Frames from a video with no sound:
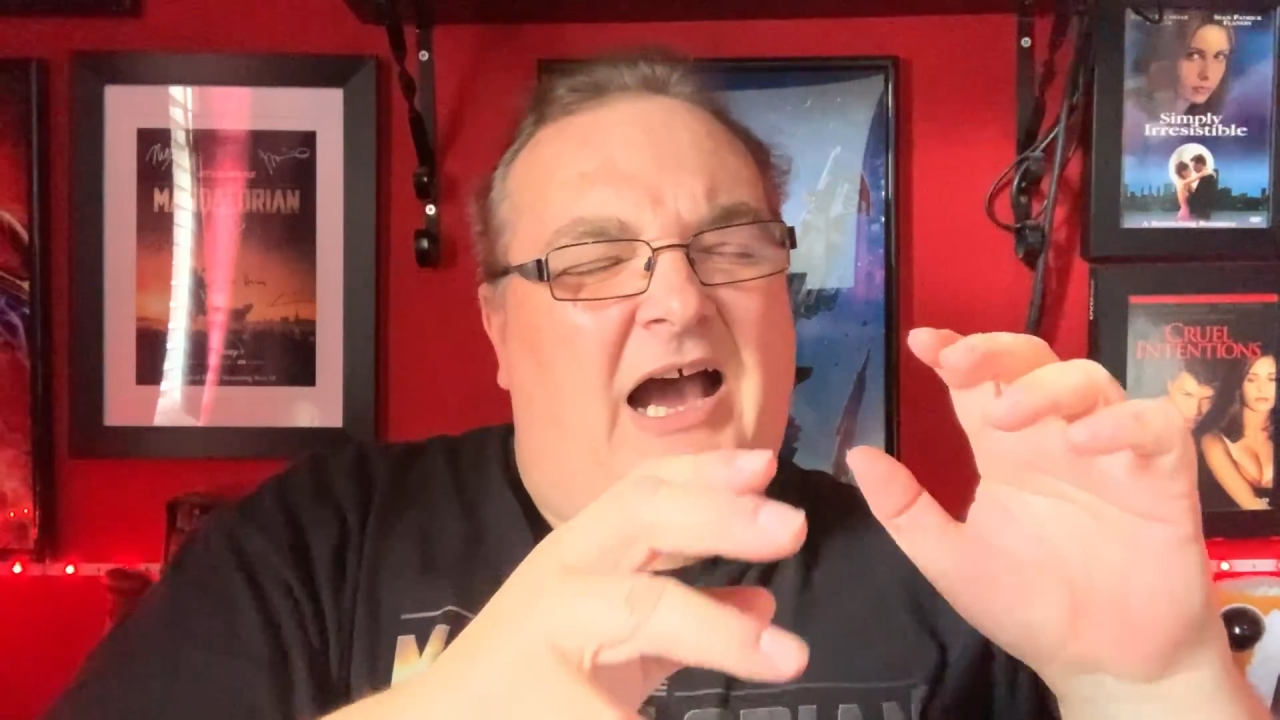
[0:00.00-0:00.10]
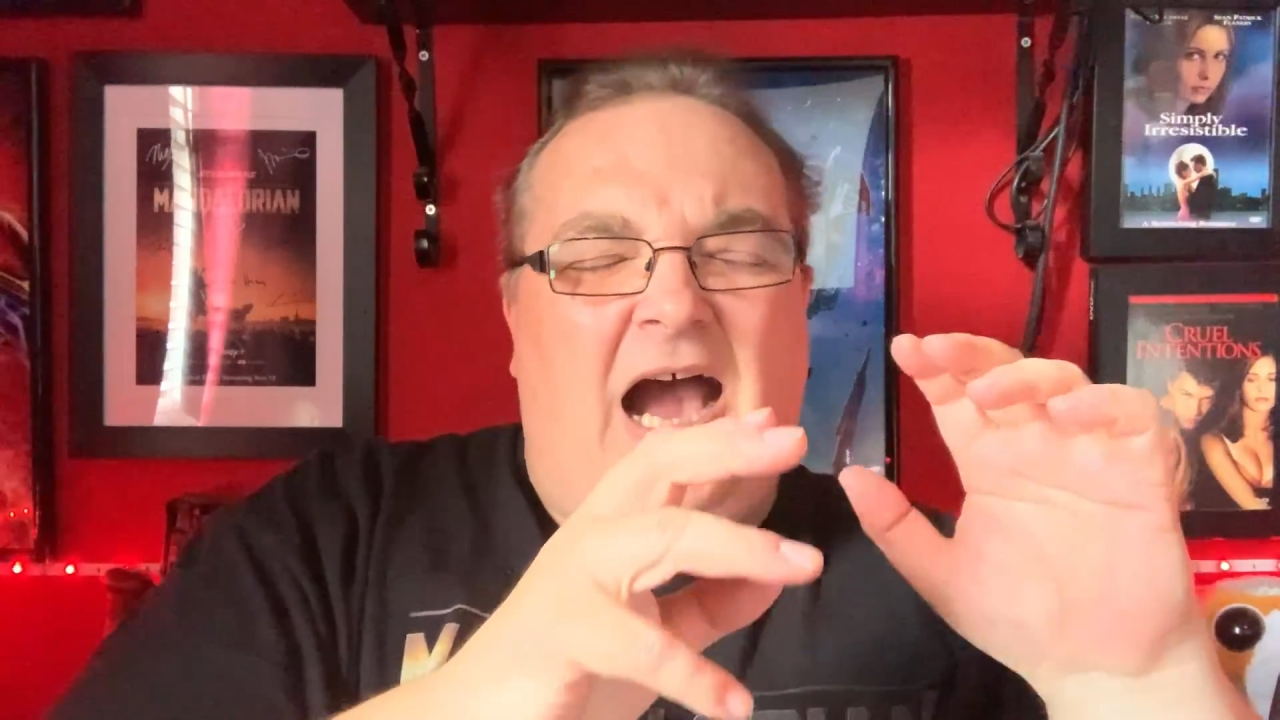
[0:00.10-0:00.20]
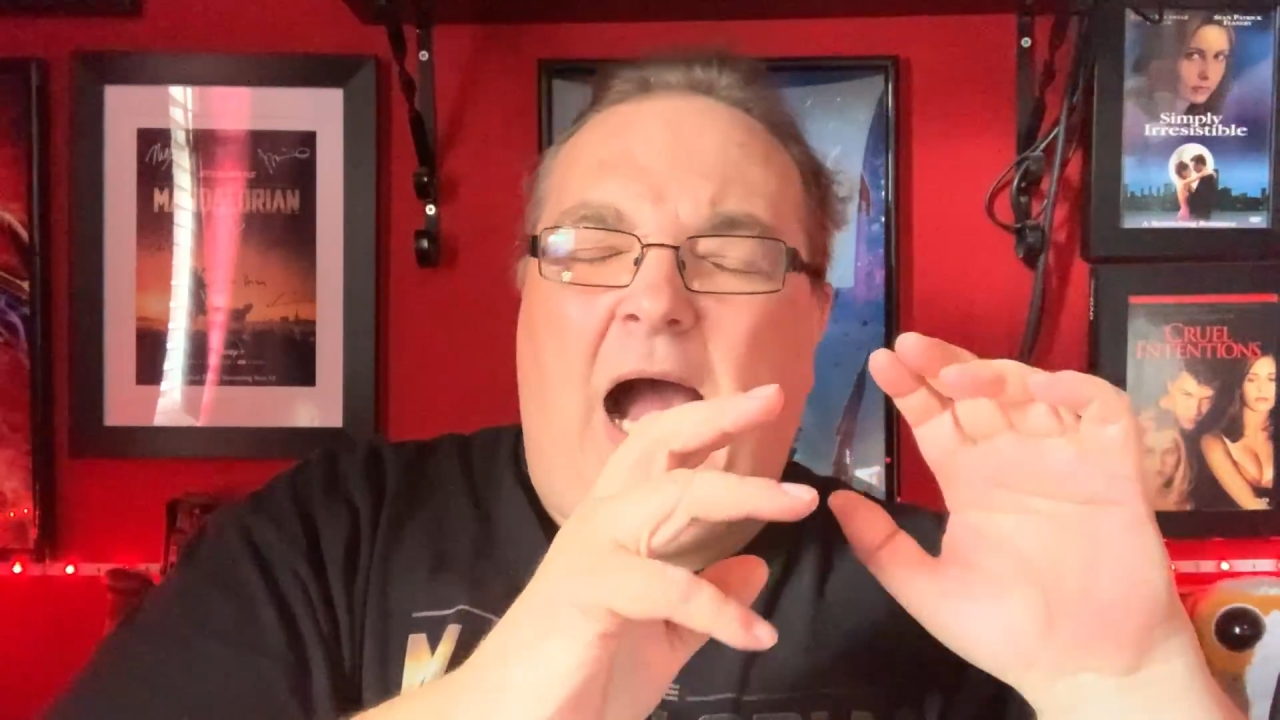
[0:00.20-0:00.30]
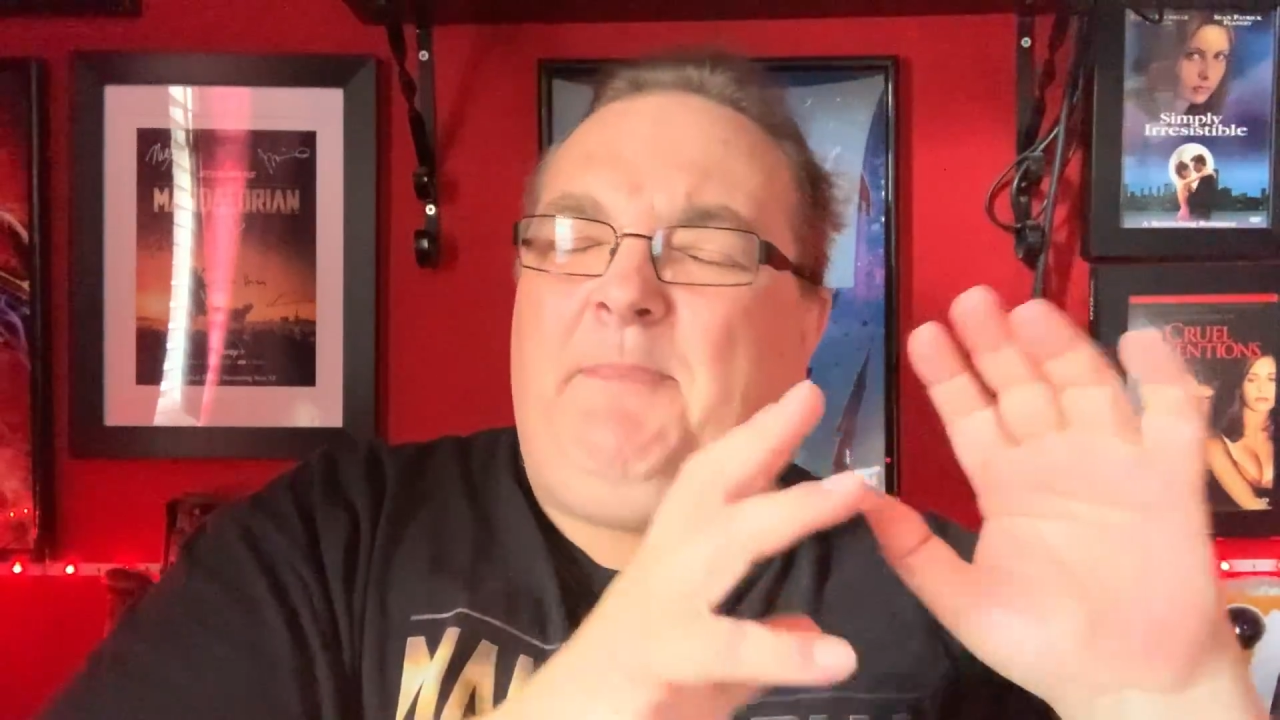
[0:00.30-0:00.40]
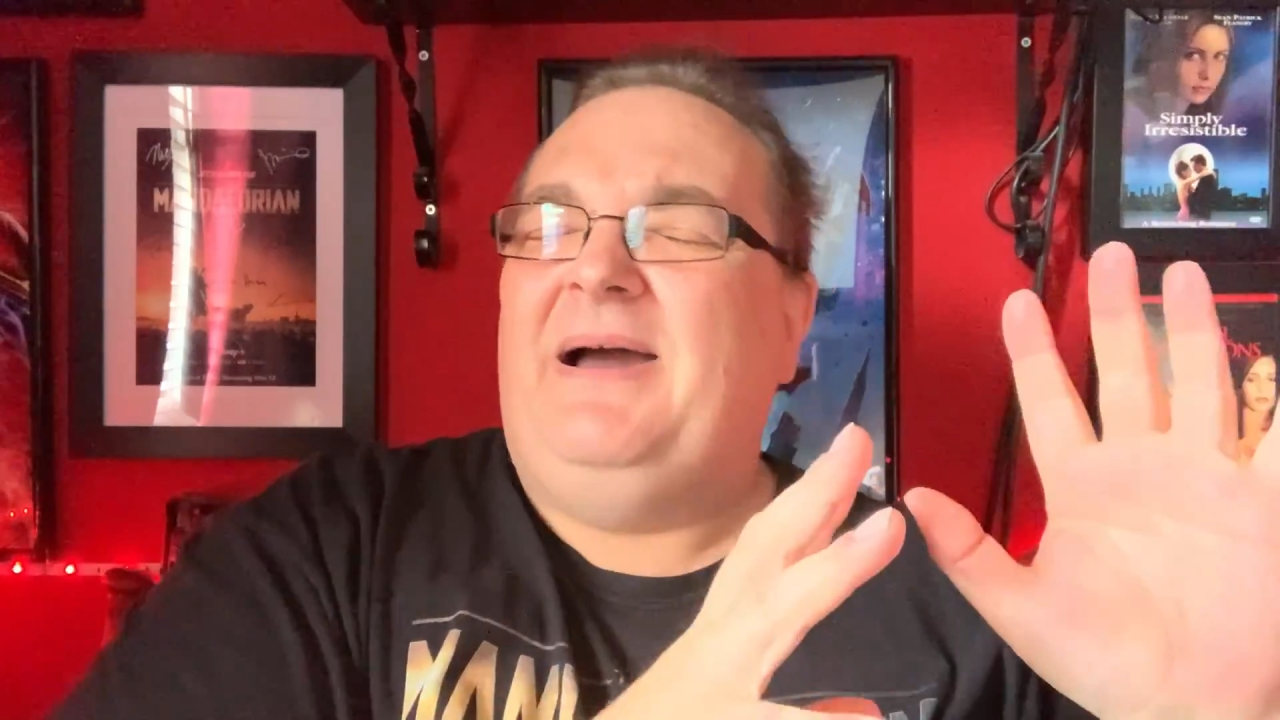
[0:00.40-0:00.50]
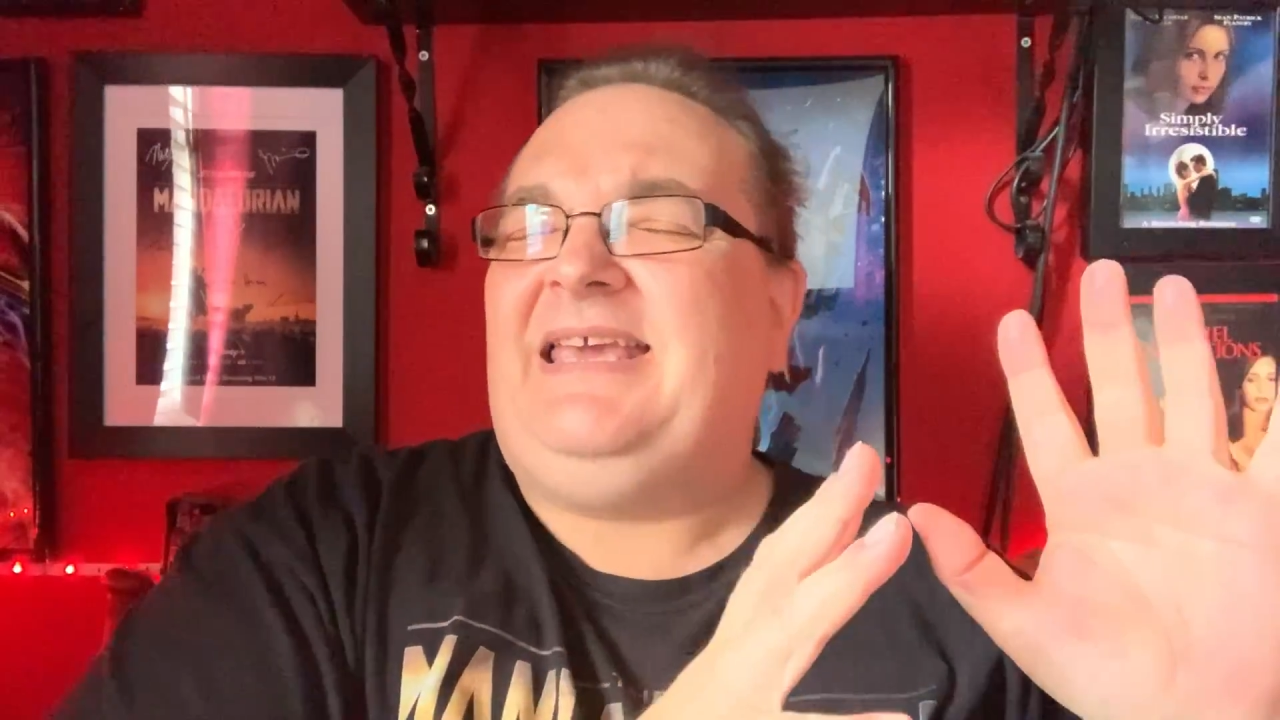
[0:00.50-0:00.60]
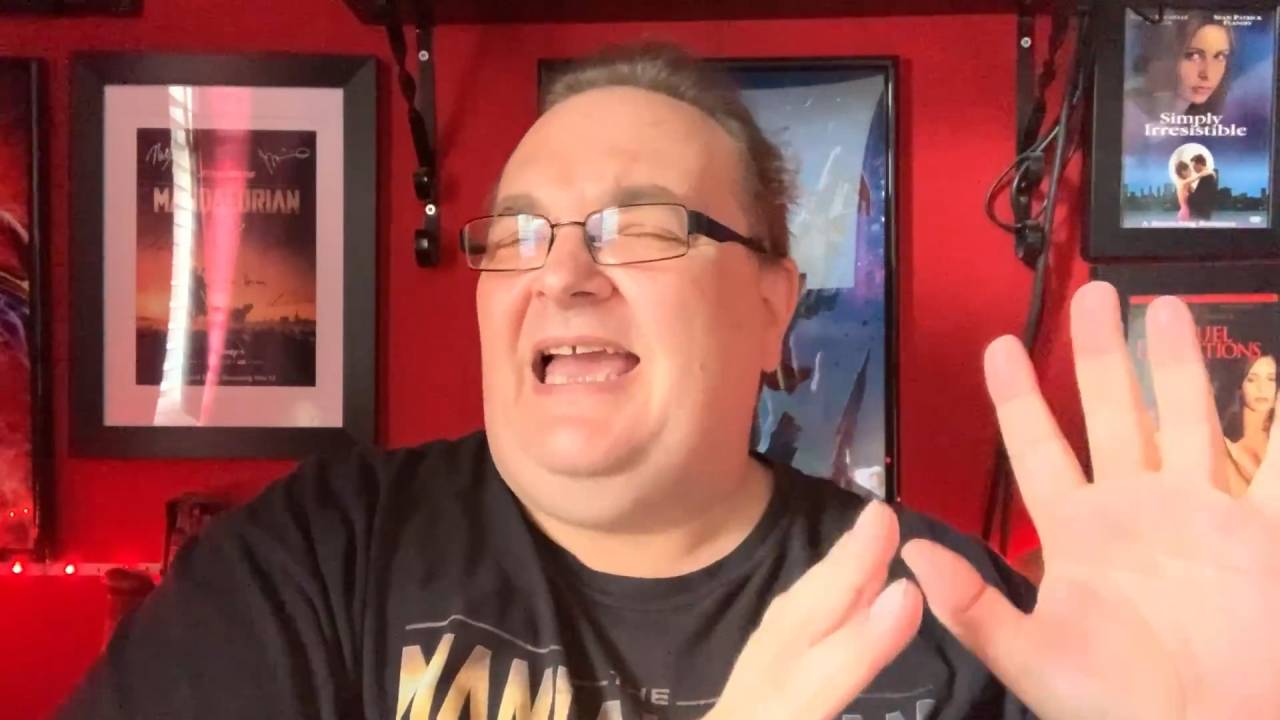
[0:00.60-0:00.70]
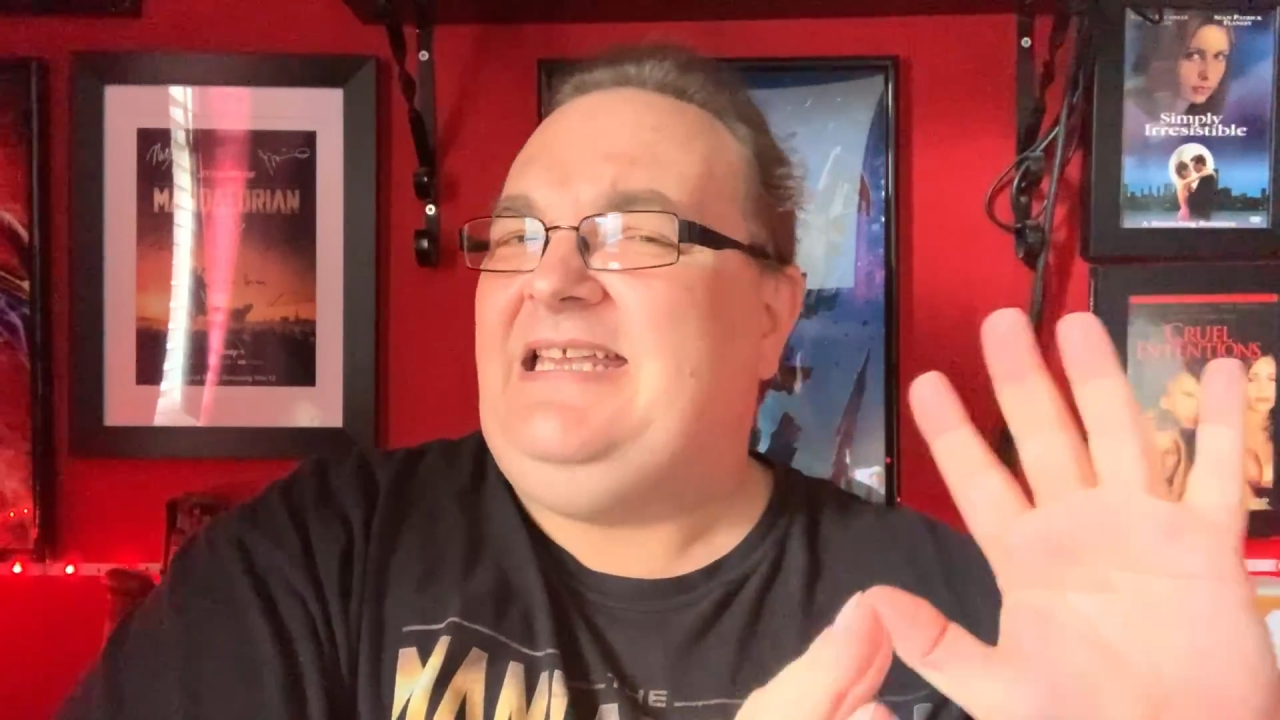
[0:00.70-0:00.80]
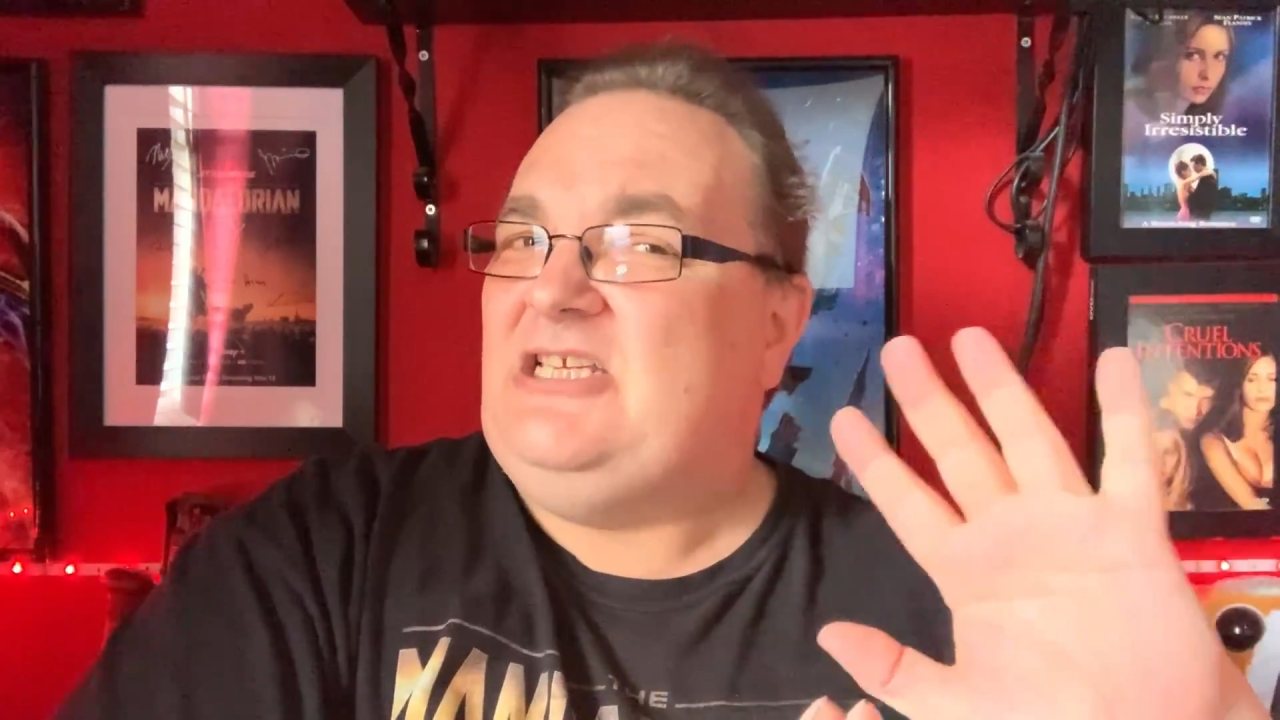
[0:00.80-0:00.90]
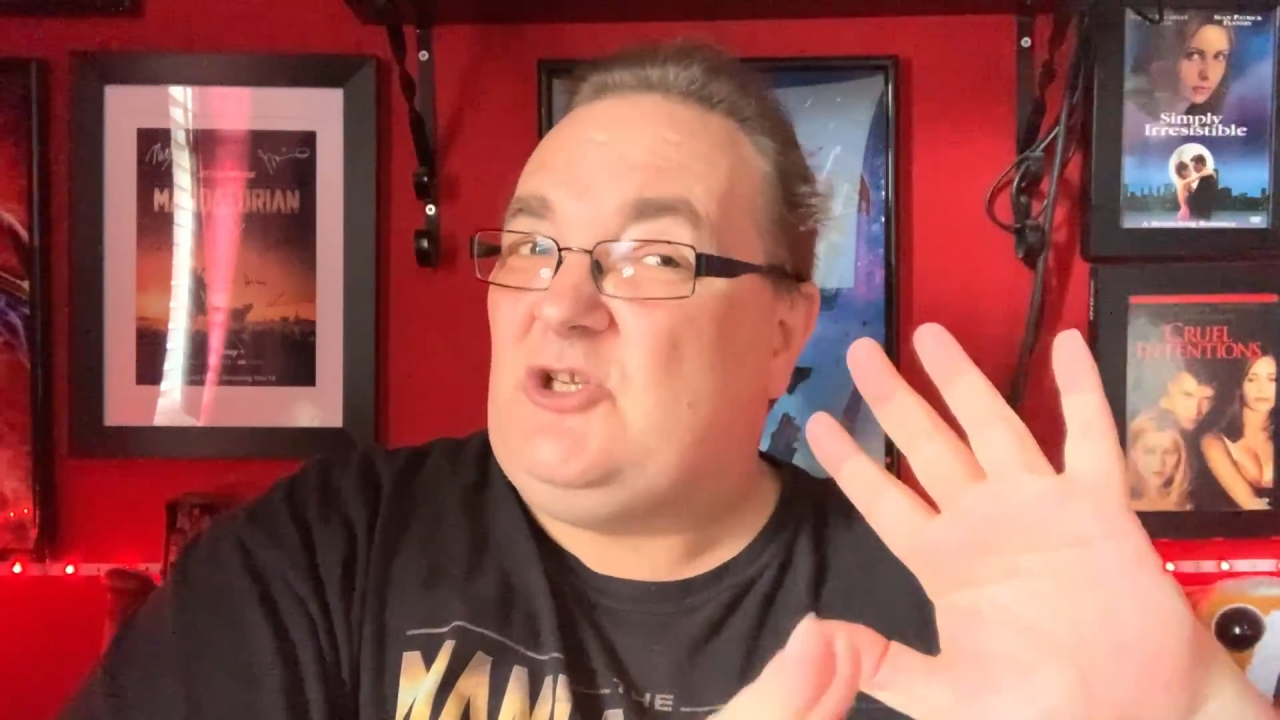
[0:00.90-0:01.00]
up
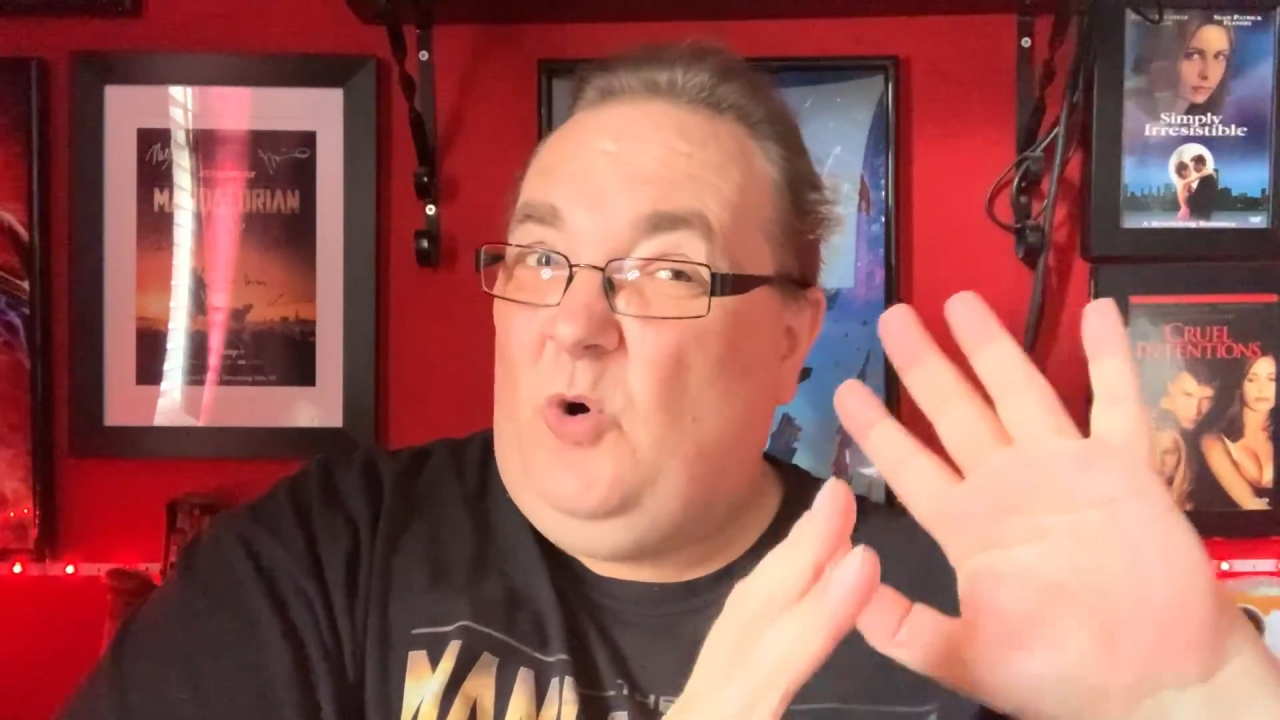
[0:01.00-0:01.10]
against